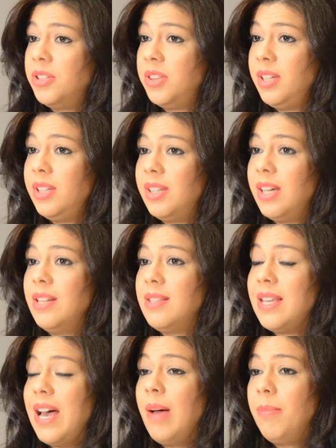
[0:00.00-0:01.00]
thing that is
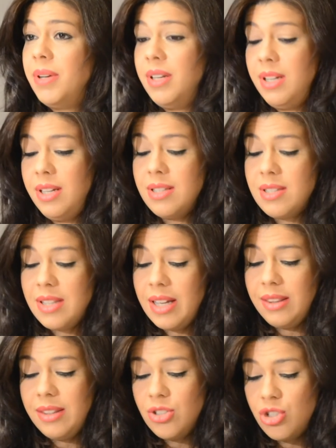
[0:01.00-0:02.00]
happening is
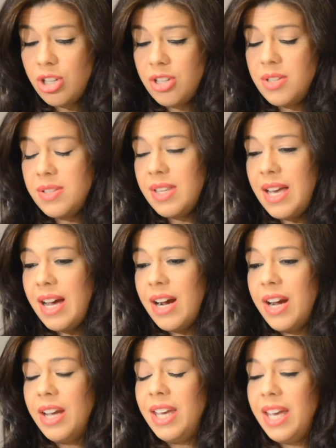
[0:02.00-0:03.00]
that the judges
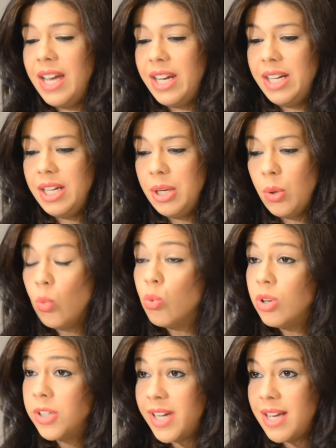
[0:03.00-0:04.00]
are getting
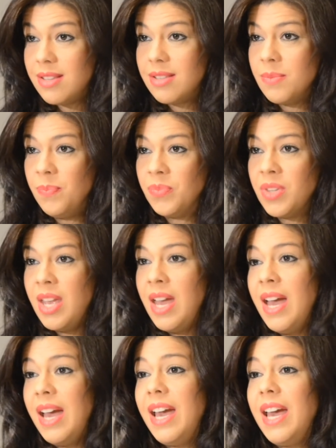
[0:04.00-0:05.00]
quotas.
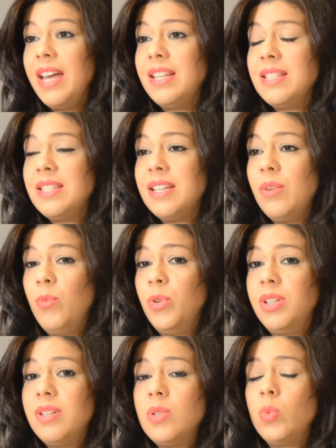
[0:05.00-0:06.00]
And
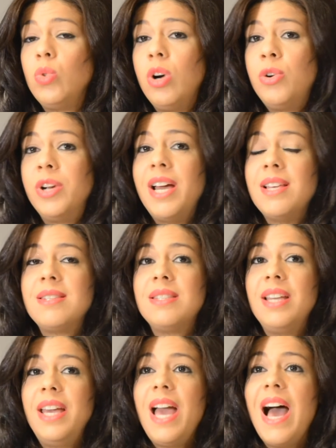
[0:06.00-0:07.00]
with these quotas,
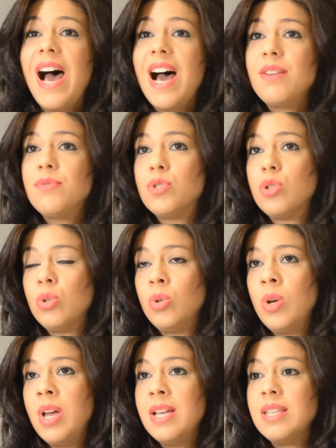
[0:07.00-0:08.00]
they have
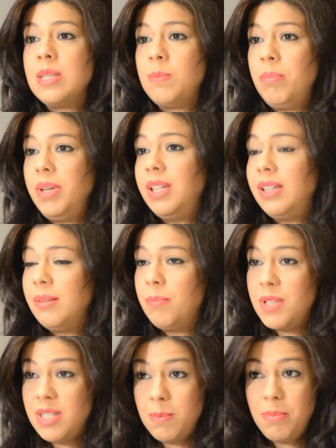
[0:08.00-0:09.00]
to
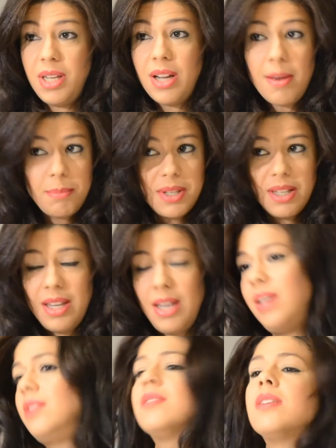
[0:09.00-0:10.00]
speed up the
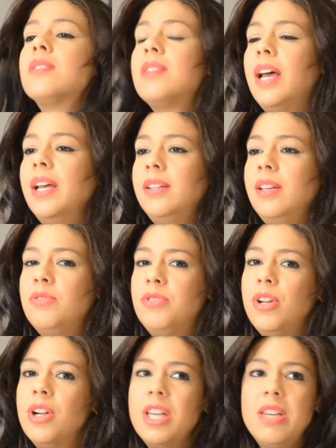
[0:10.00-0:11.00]
cases. Like if
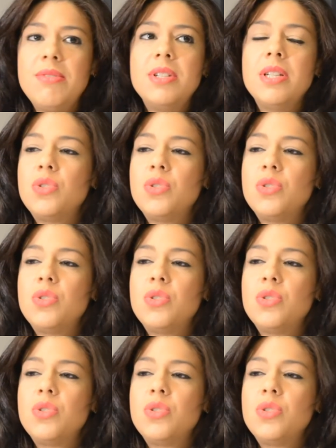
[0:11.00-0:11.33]
they're given a